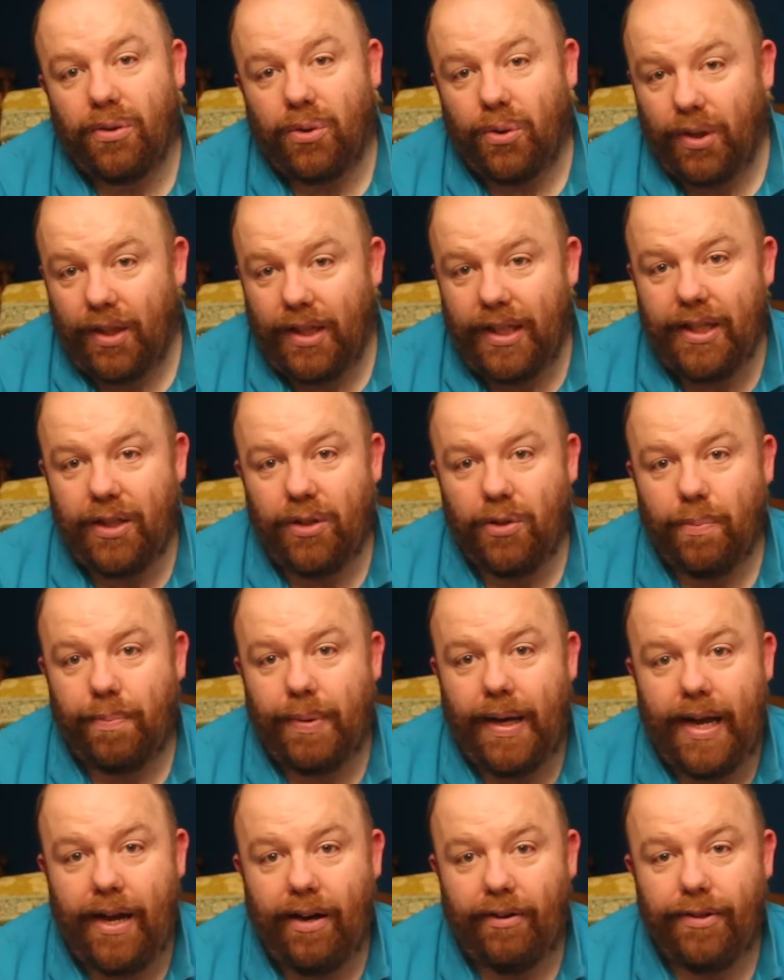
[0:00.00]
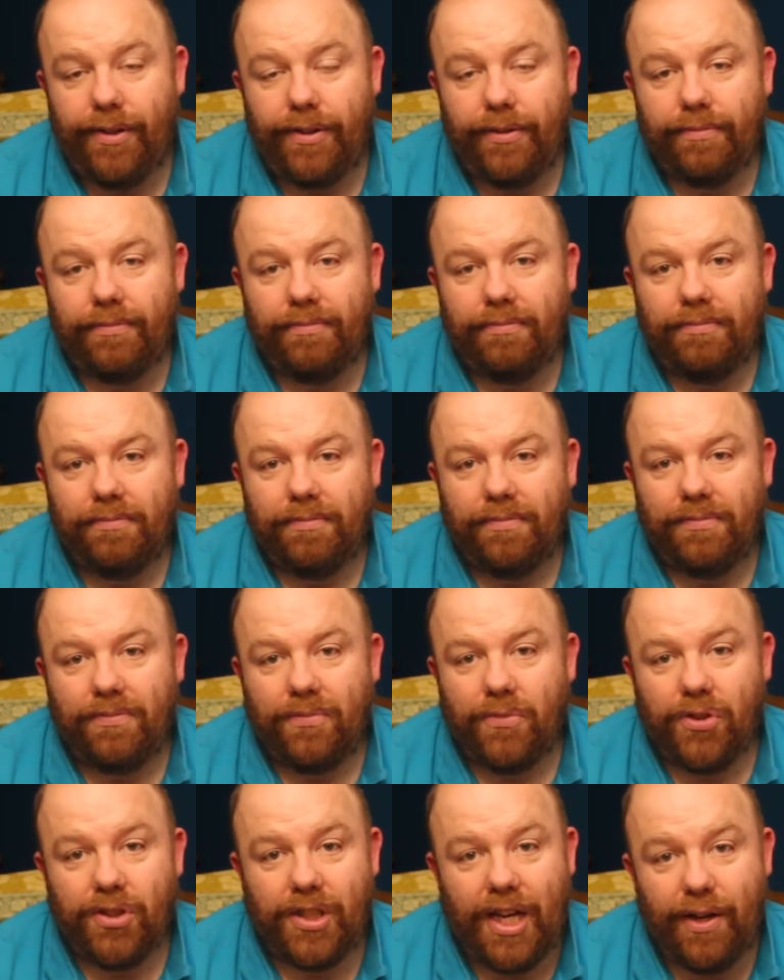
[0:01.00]
or legal parent
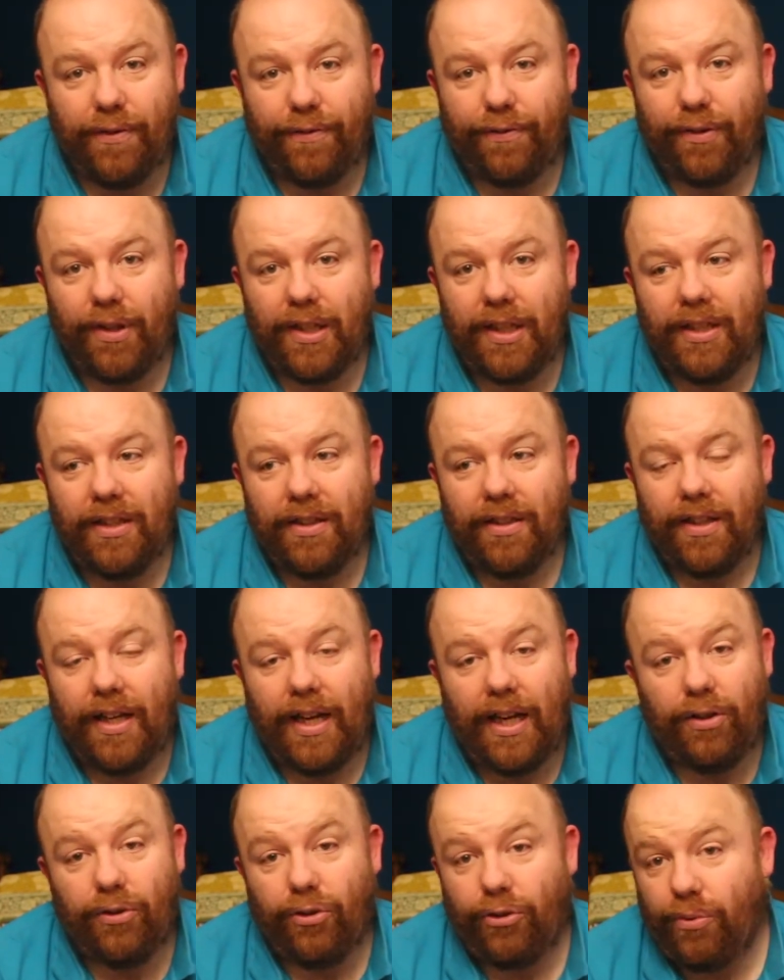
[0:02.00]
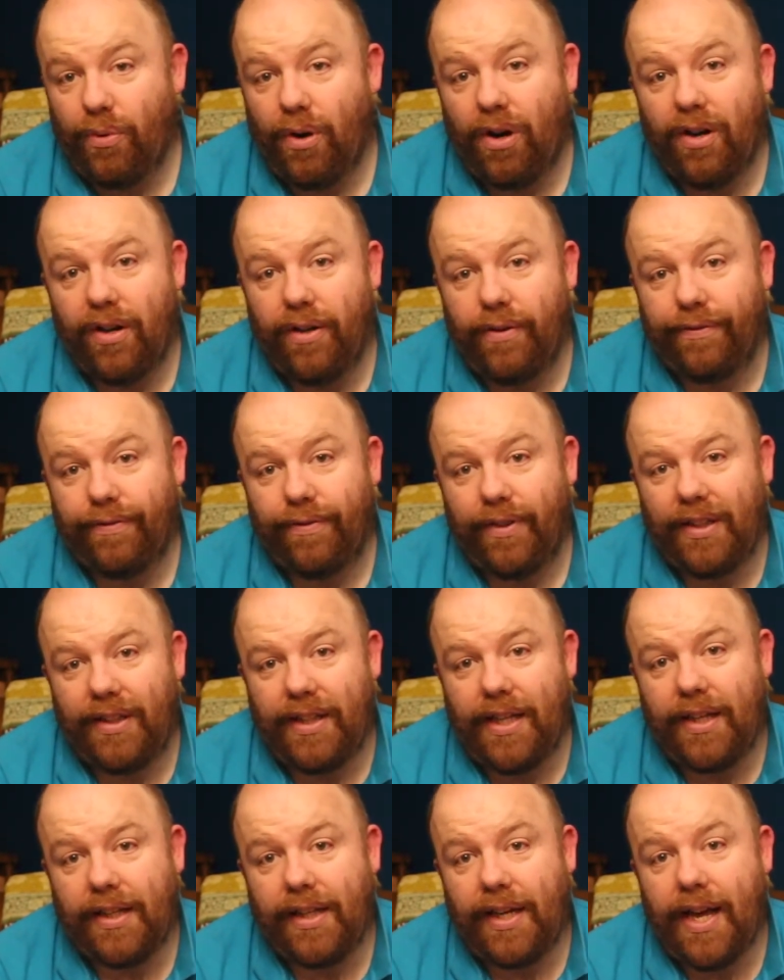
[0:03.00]
safely and thrive in
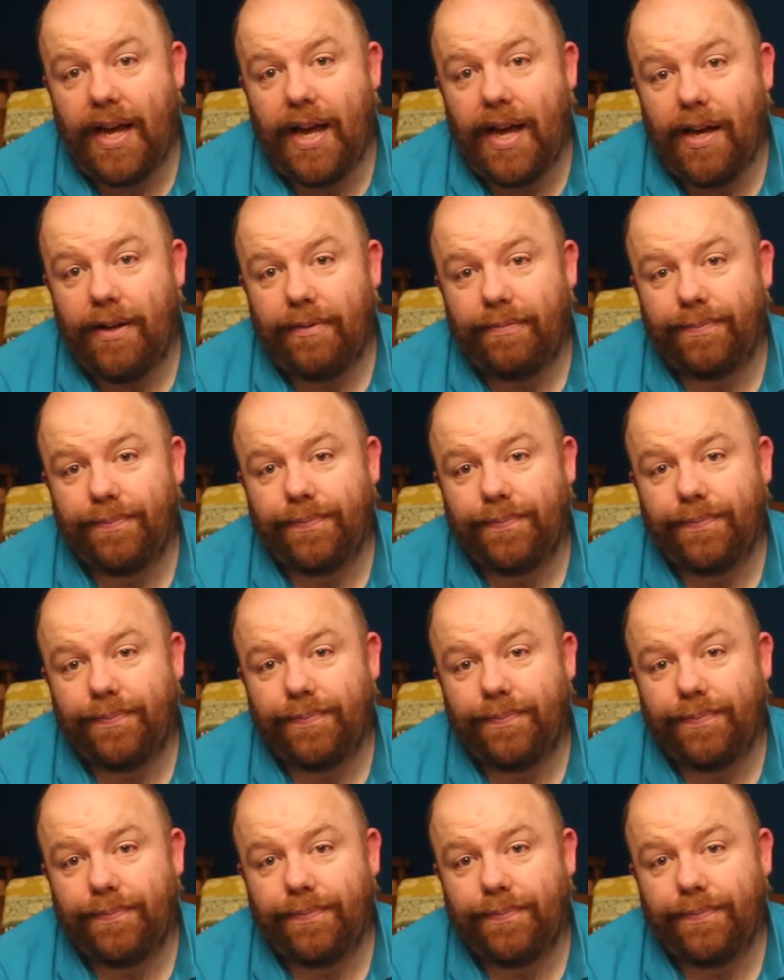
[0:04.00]
their care.